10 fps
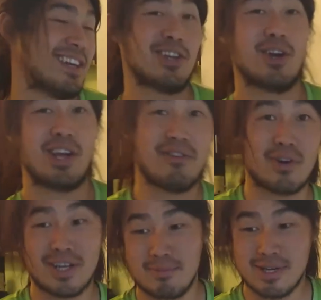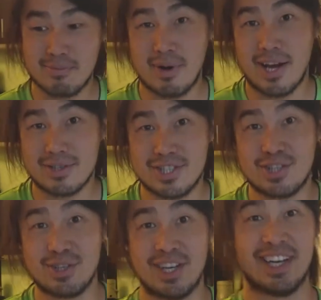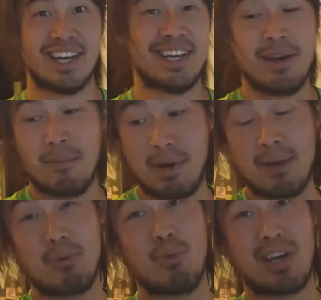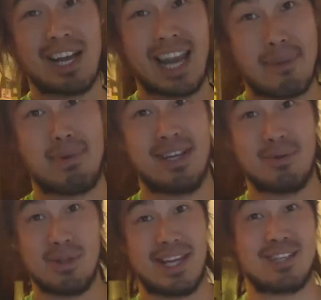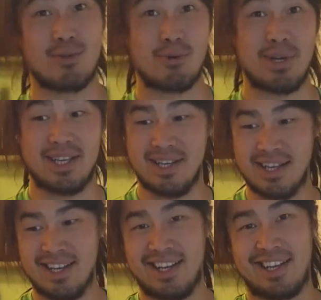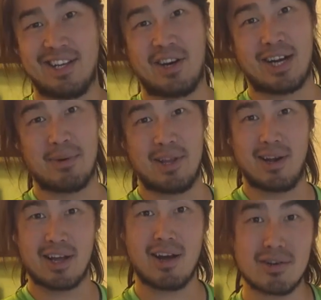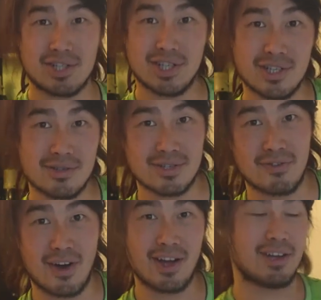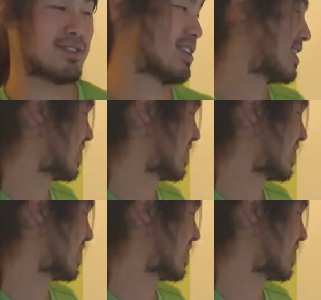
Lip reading: You know, everyone can be hit by altitude. People were clapping when they saw me, come in. They're like, oh shit, you survived.